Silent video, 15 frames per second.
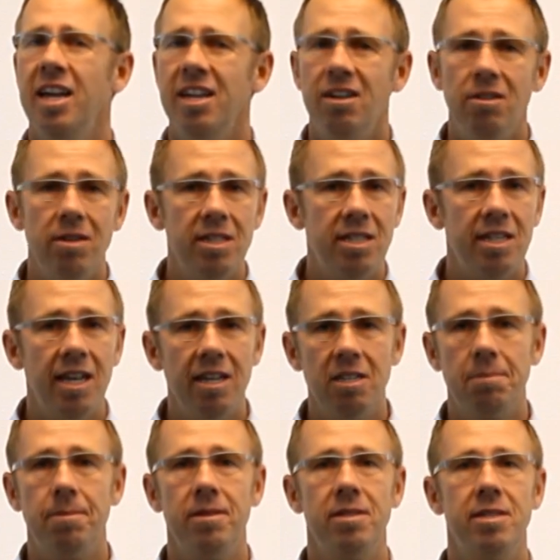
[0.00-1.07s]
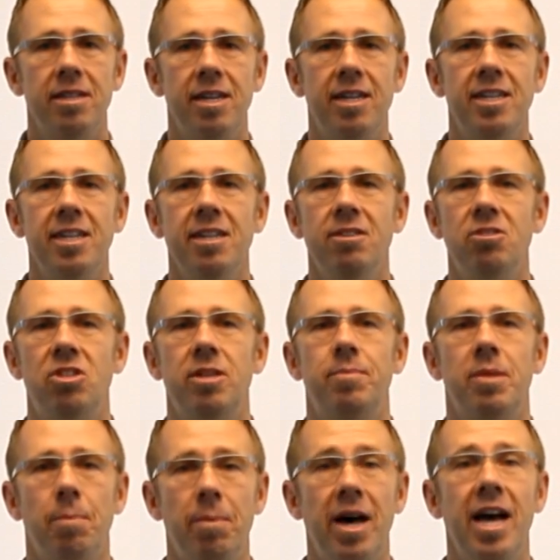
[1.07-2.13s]
You're a salesperson in a dealership.
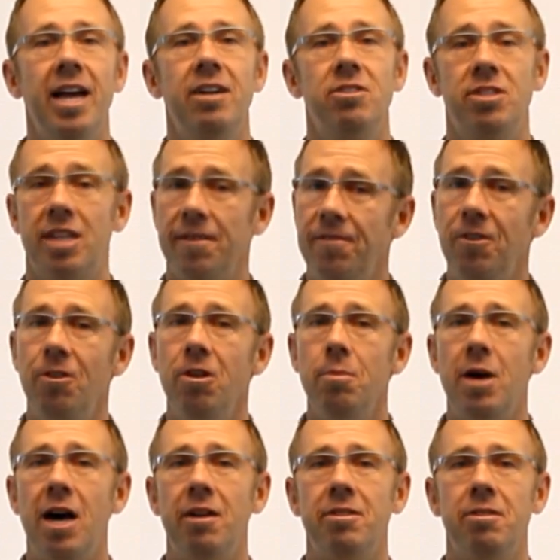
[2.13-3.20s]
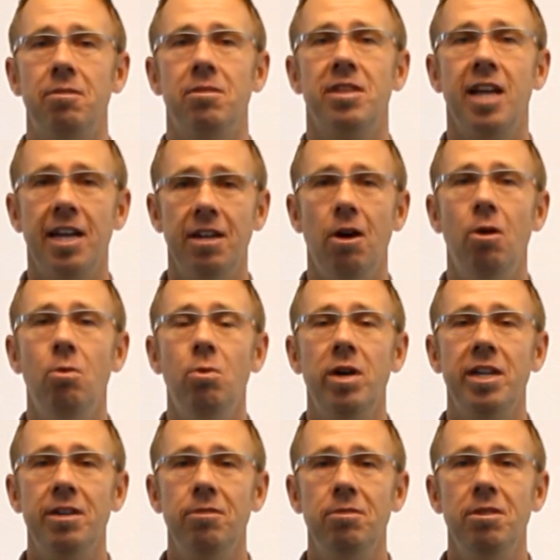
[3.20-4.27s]
The buyers, they've heard about you. They know
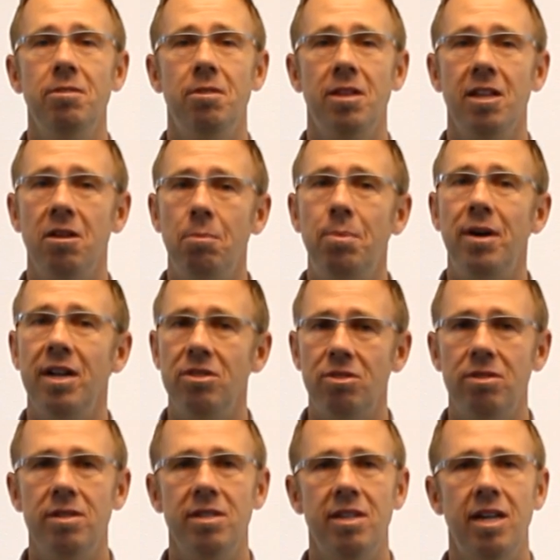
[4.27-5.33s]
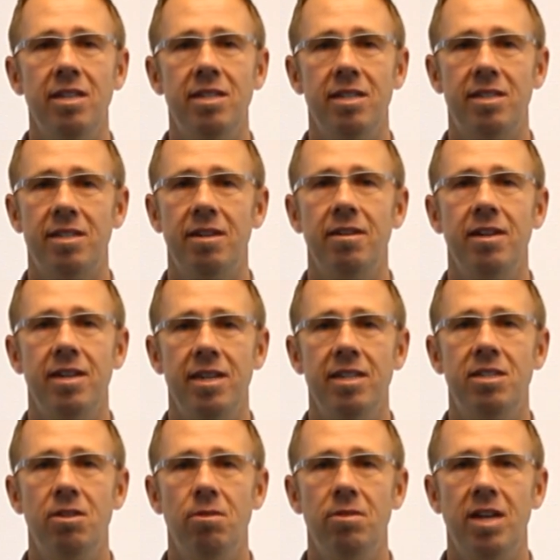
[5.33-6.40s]
what you do. A little pressure is necessary and
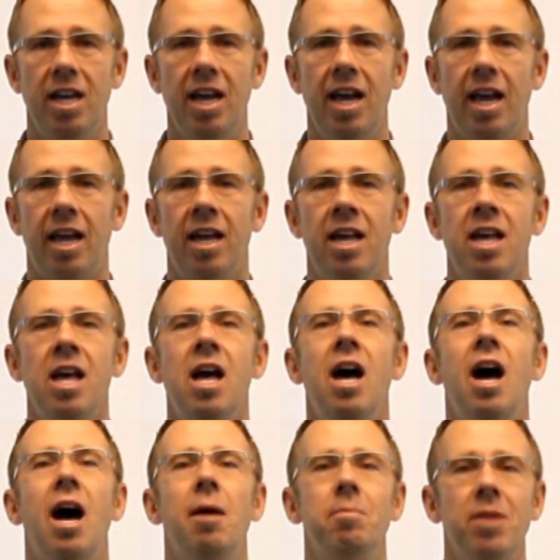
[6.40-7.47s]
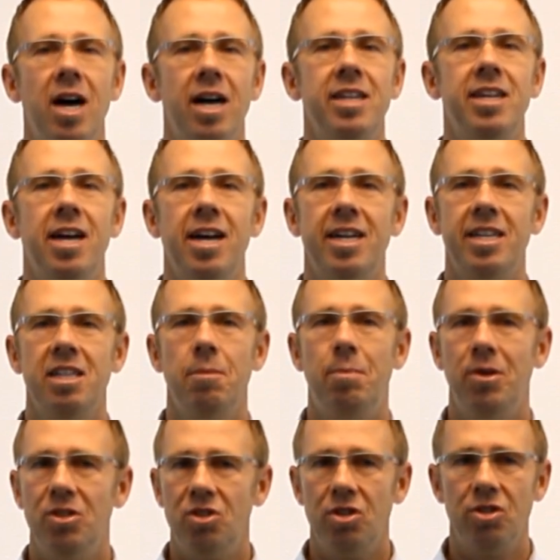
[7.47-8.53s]
it's okay. I'm not talking the
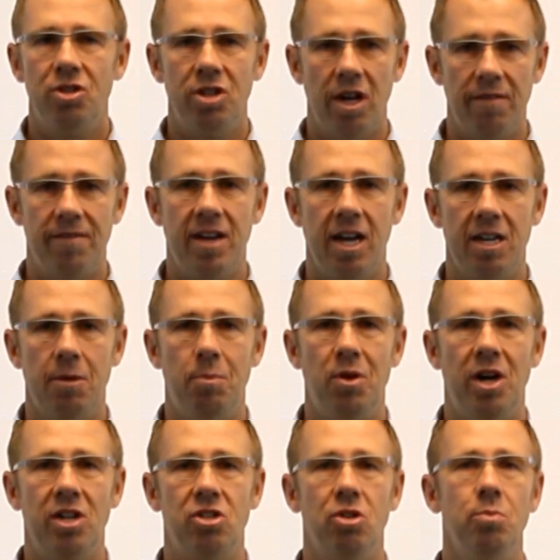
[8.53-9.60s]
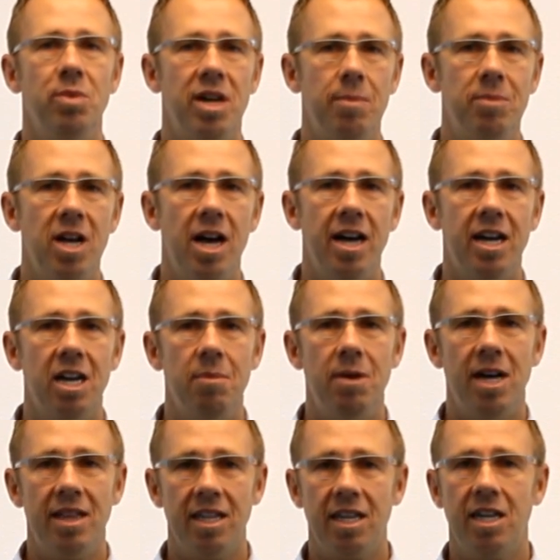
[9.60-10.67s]
push and shove kind of pressure, but I'm talking
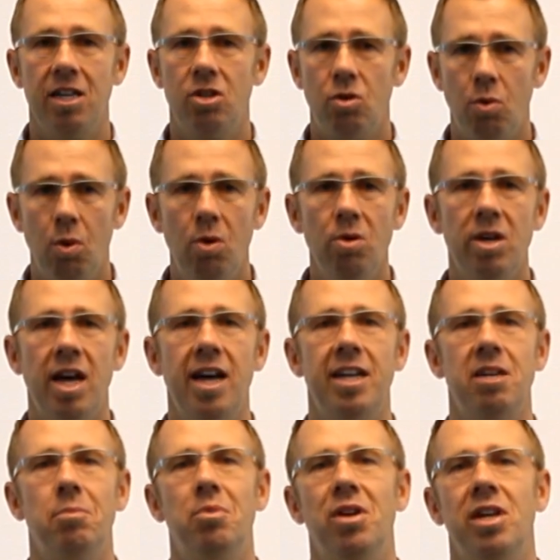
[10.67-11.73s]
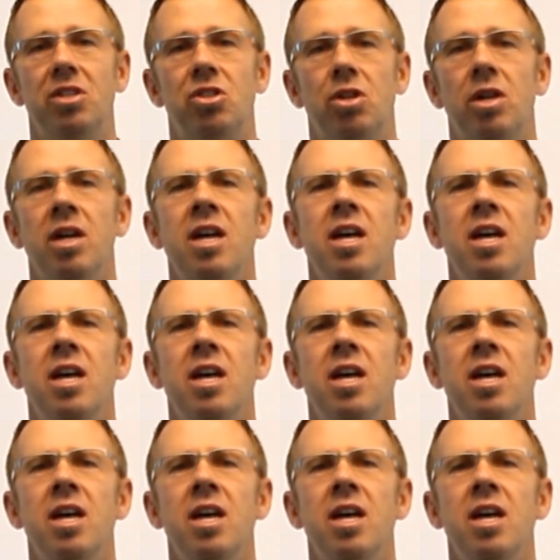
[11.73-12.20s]
about the control kind of pressure.